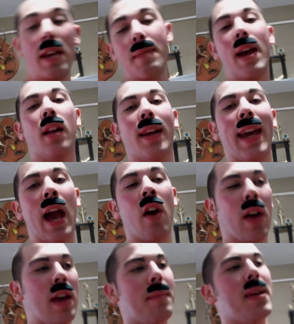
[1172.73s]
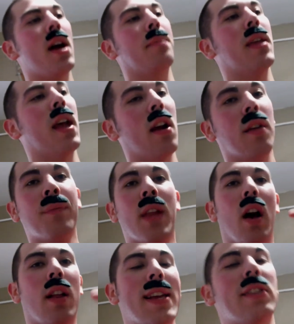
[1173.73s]
Email account, hit me up there.
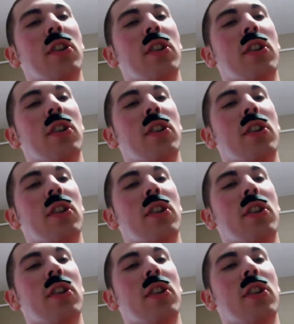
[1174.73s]
I'll